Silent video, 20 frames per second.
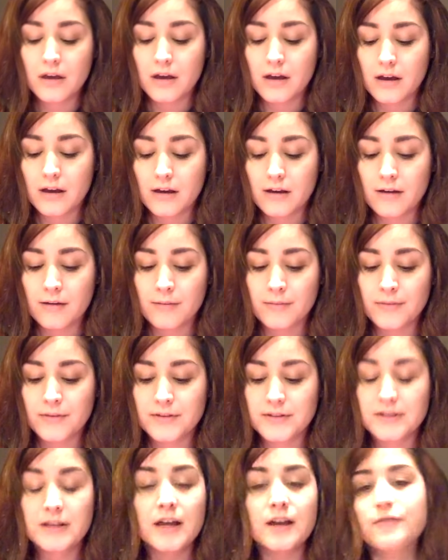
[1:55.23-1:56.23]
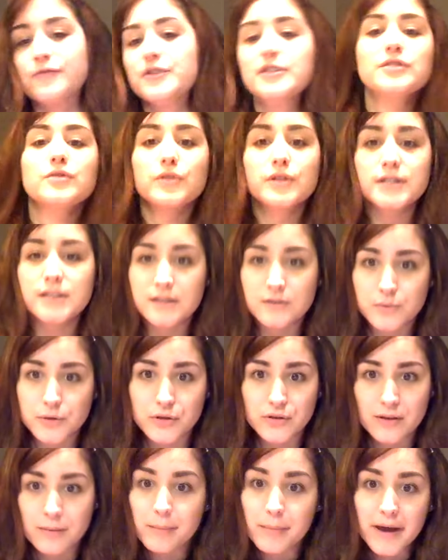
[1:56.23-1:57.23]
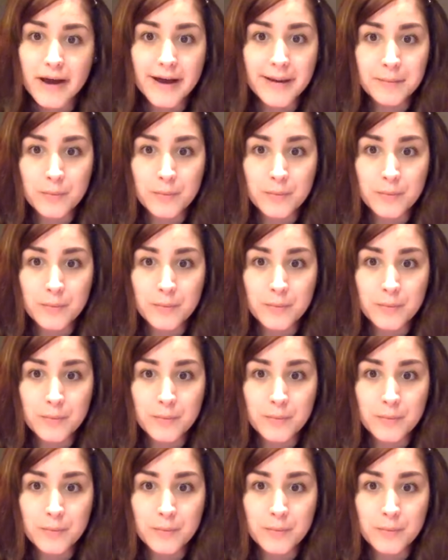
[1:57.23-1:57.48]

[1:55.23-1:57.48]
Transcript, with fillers: There's a lot of resources where you can buy